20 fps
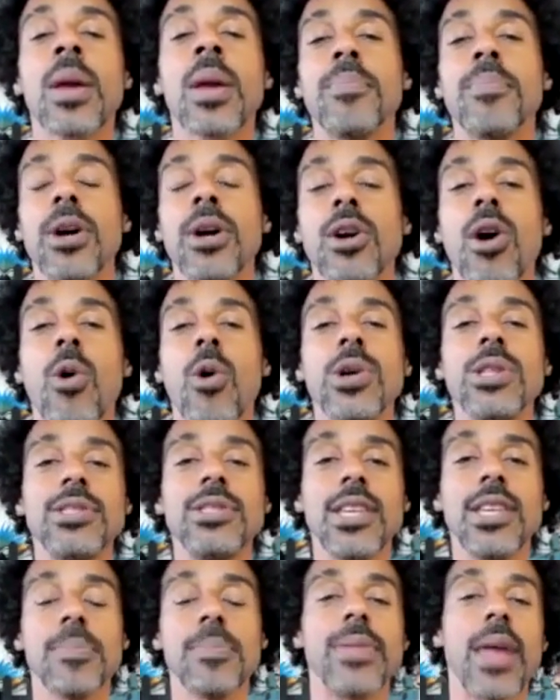But going
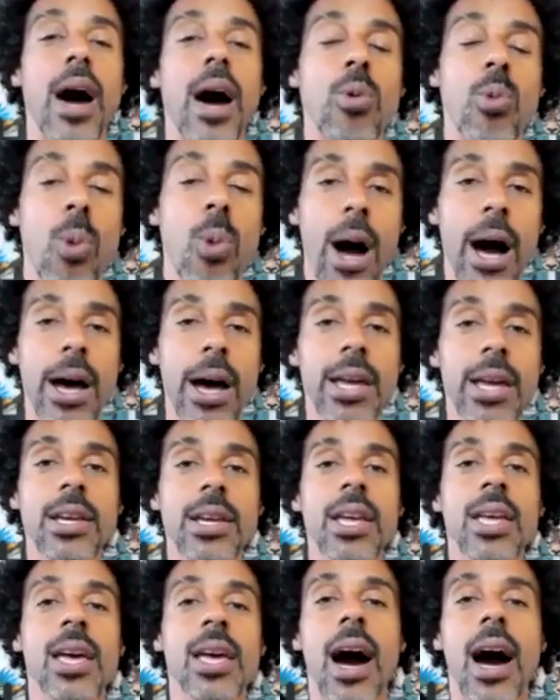deep, not wide,
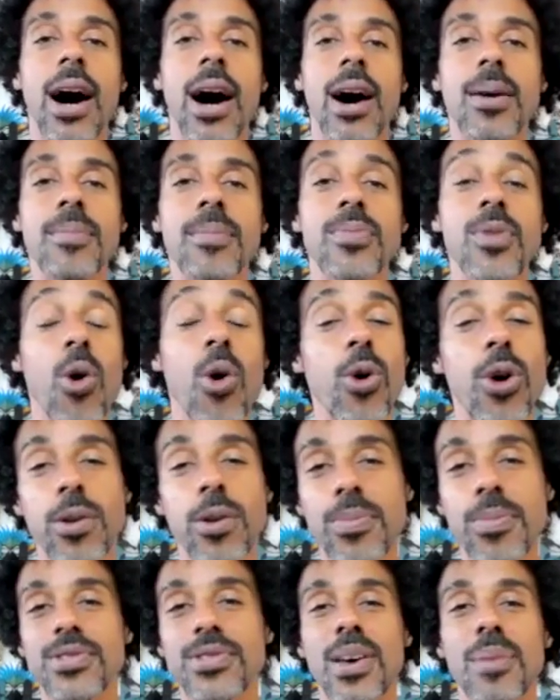or
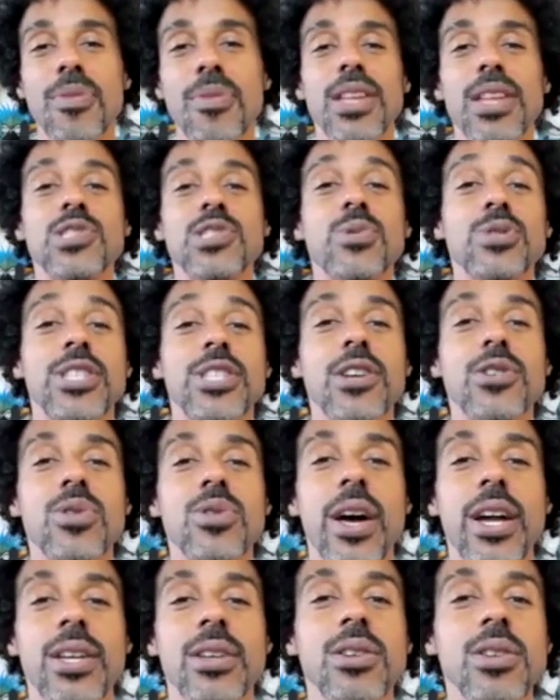some ladies would tell you
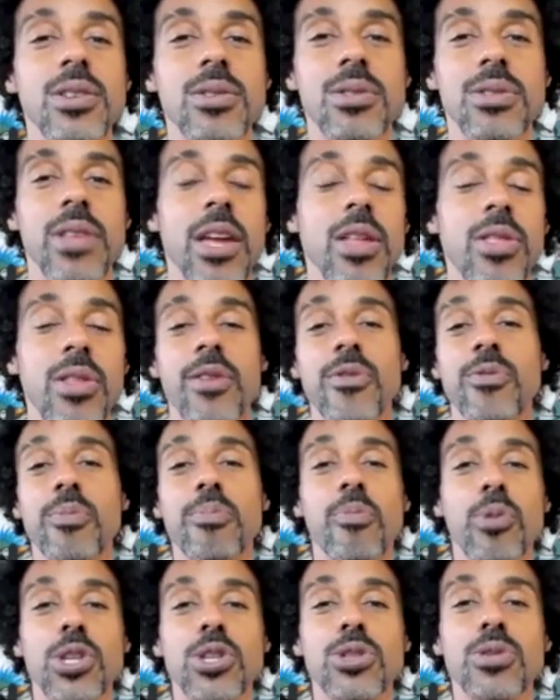like they love
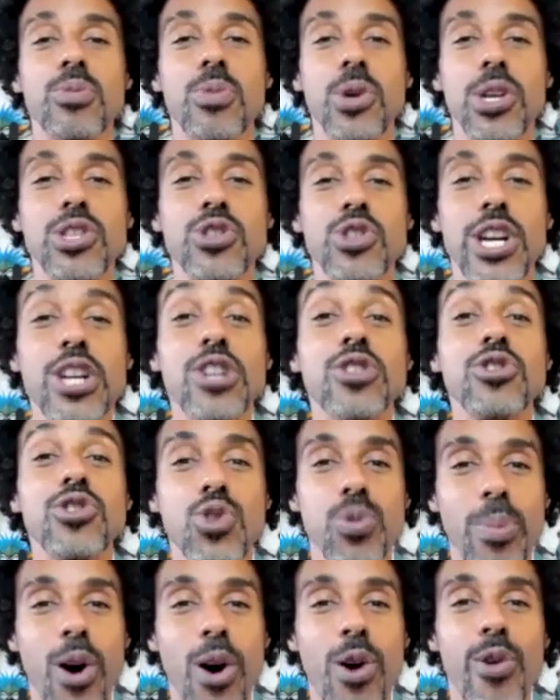when you can do
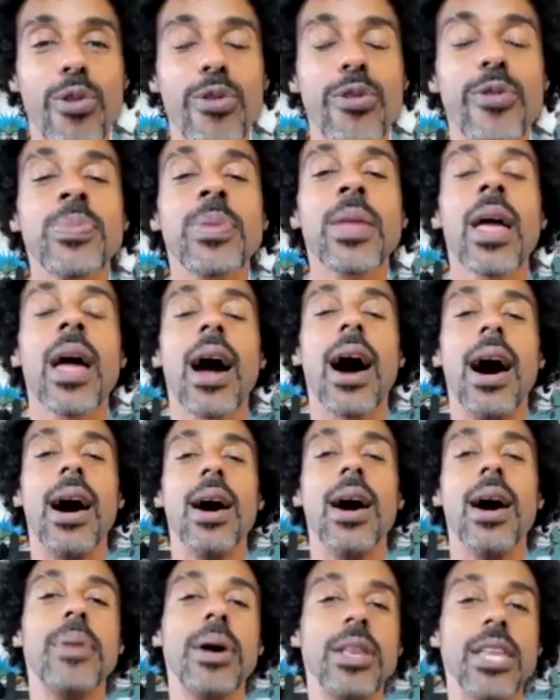both.
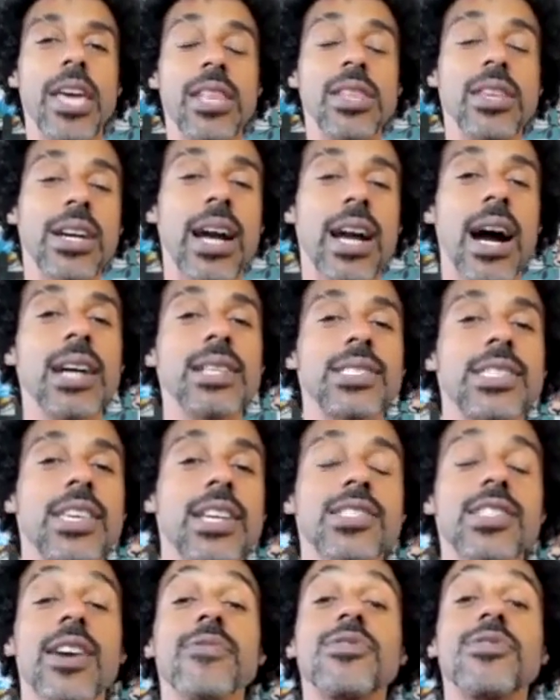But in the
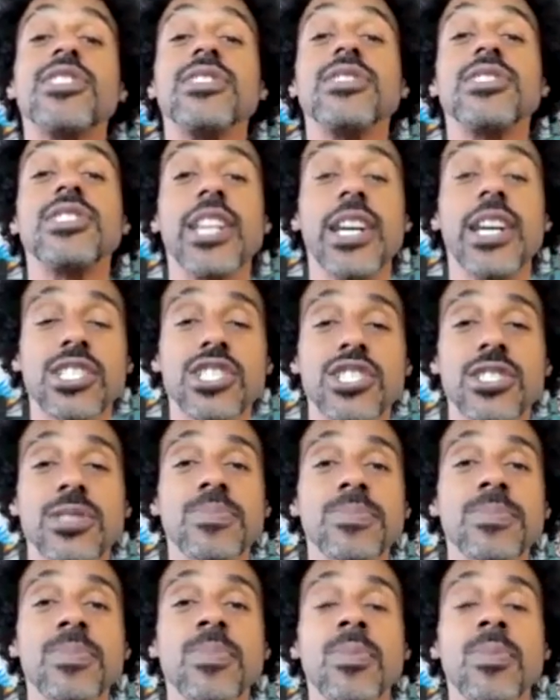context of seduction,